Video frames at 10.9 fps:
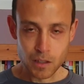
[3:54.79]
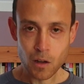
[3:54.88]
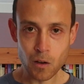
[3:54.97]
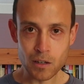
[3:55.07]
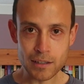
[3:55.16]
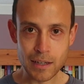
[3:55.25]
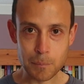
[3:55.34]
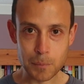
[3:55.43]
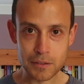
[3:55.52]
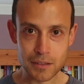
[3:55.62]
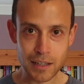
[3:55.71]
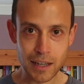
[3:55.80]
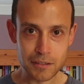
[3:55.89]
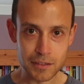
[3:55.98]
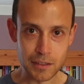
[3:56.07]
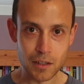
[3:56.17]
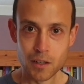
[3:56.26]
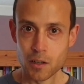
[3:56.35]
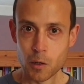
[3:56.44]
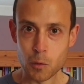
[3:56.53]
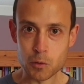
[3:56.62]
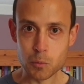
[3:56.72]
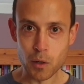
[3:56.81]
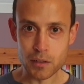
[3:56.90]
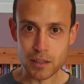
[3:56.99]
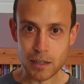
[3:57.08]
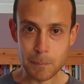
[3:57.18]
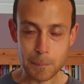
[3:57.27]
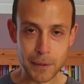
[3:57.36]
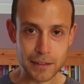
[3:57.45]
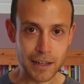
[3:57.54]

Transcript: Haile Gebrselassie, who has won Olympic